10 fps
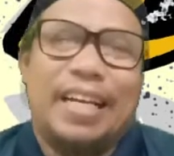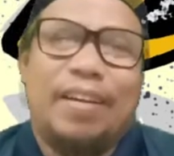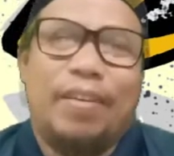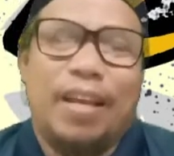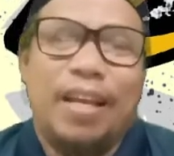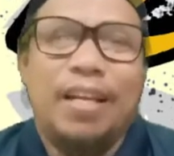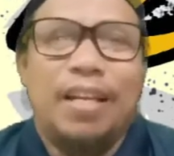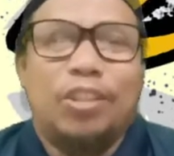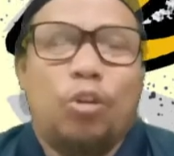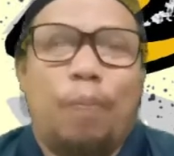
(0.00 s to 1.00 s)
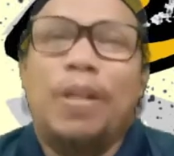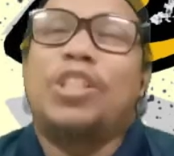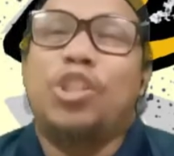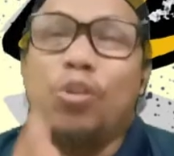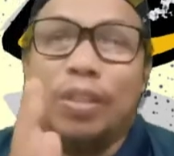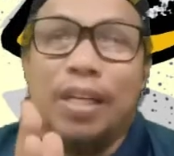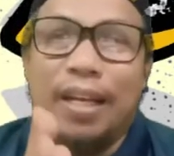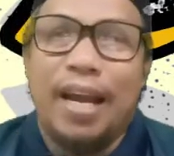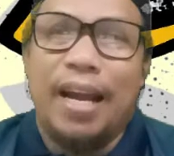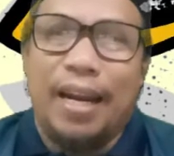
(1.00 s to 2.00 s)
Okay, so please use the
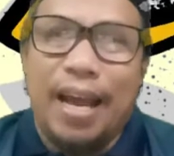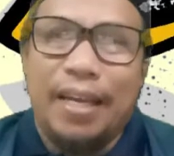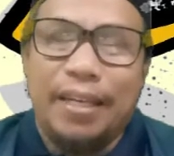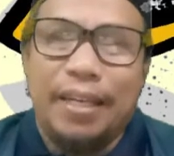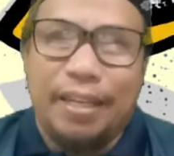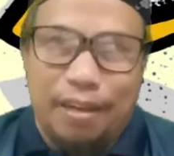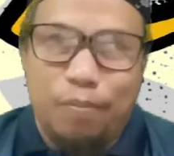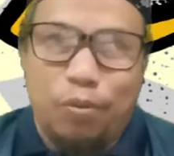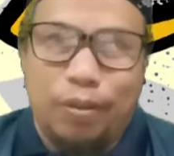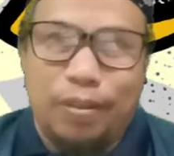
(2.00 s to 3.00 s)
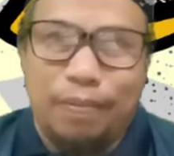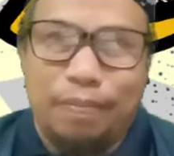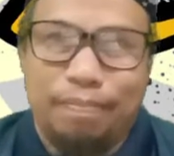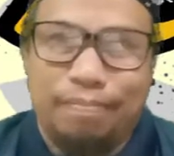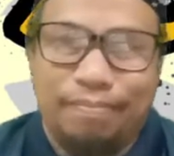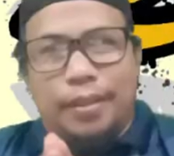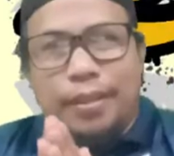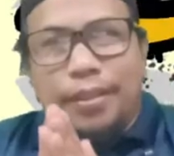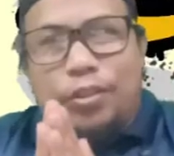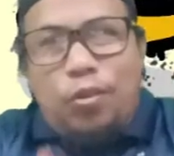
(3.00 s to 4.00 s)
guideline in the book.
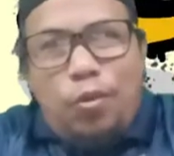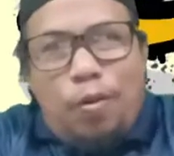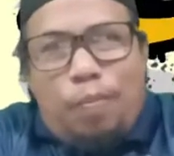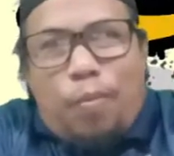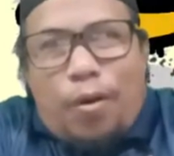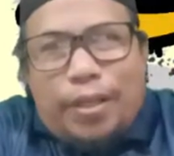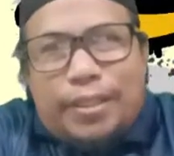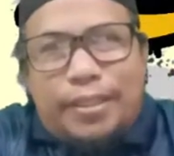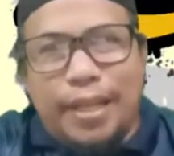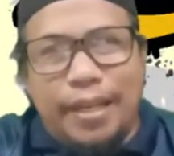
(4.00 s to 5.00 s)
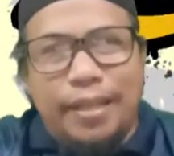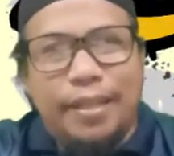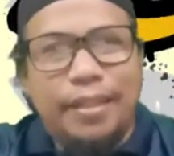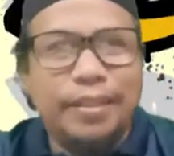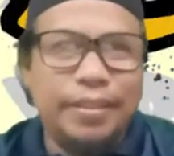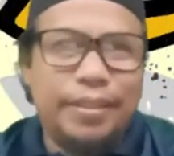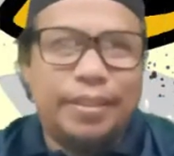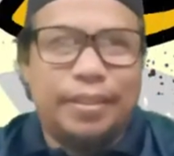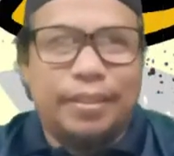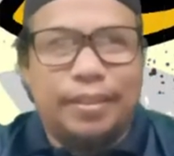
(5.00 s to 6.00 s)
So boys and
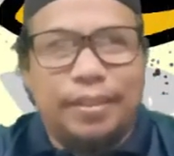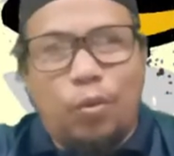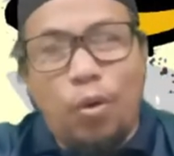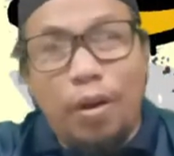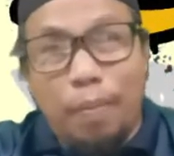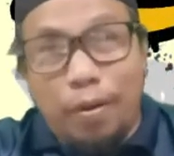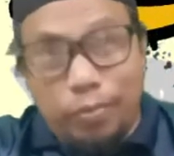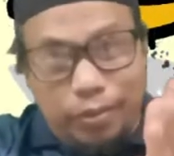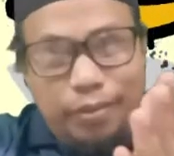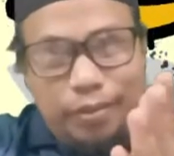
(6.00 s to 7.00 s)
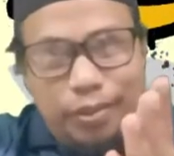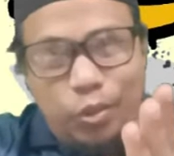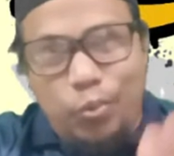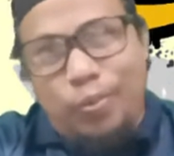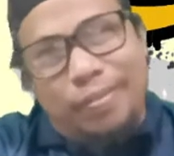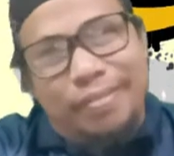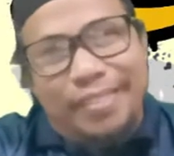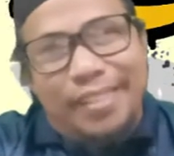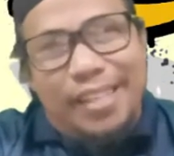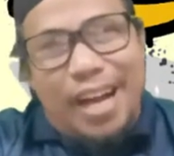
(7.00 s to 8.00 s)
girls, what about you?
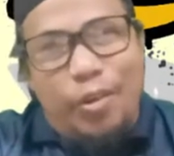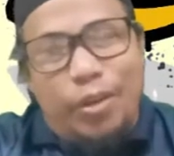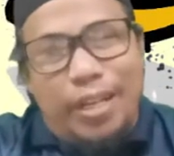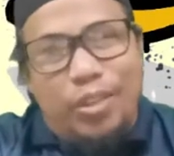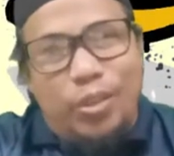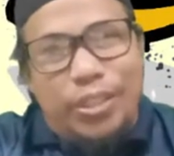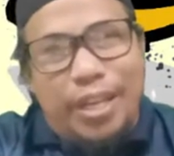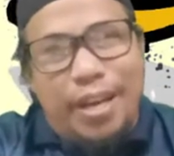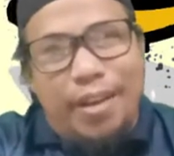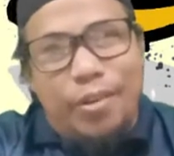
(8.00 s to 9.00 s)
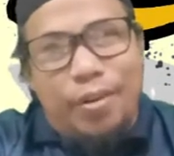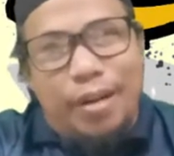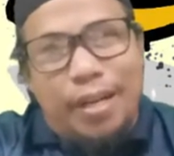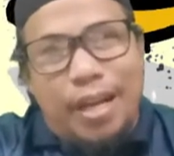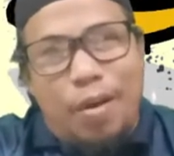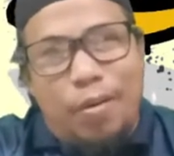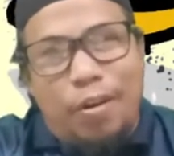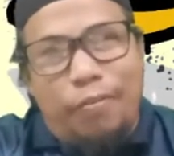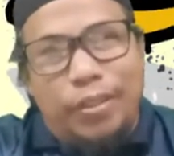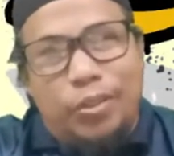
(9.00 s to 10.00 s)
Are you ready to share your account
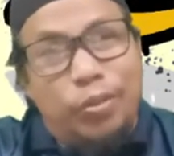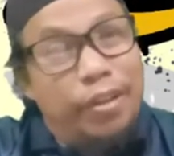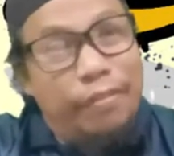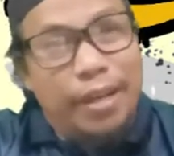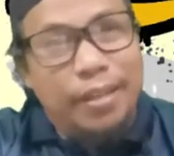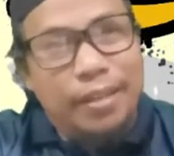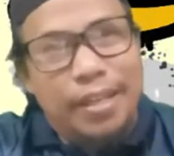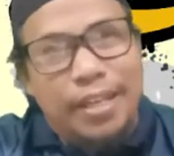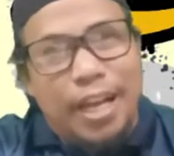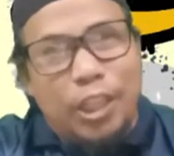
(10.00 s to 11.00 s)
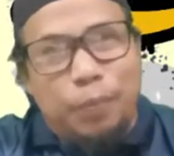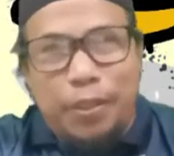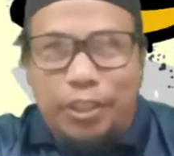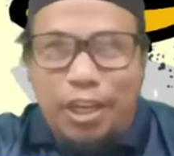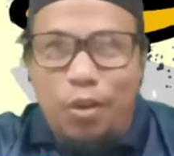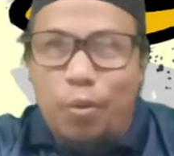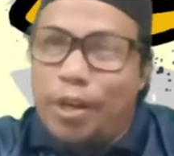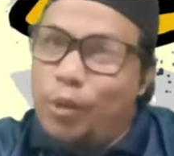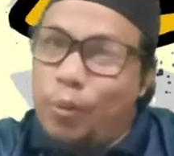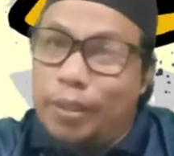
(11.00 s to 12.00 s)
of a true event, especially
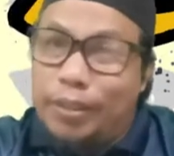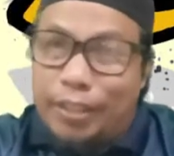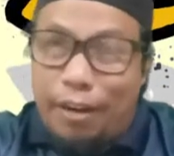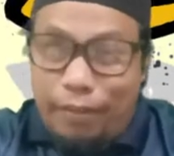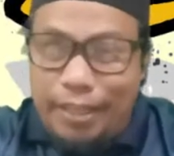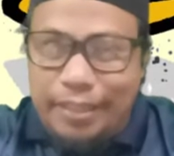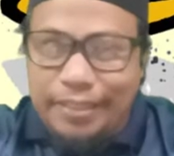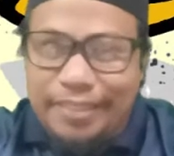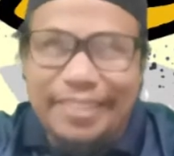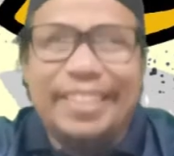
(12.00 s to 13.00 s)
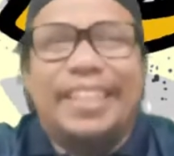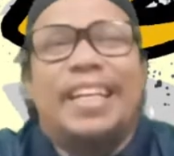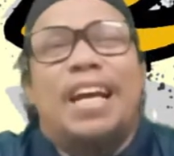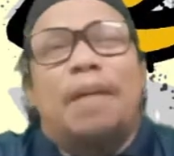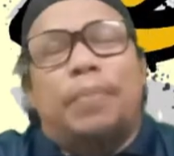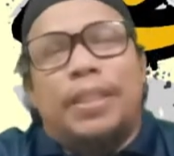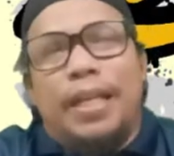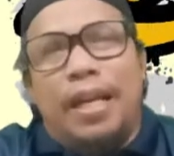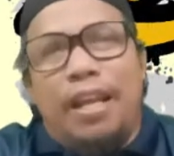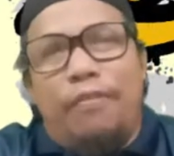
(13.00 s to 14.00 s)
when you were traveling?
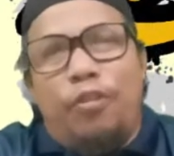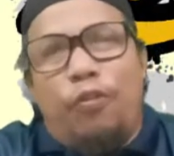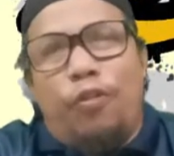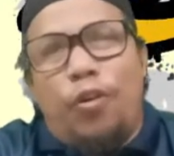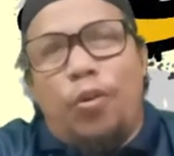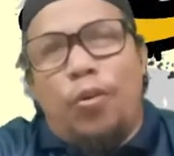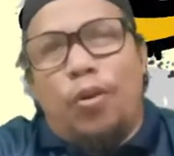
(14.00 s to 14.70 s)
Personally, if you follow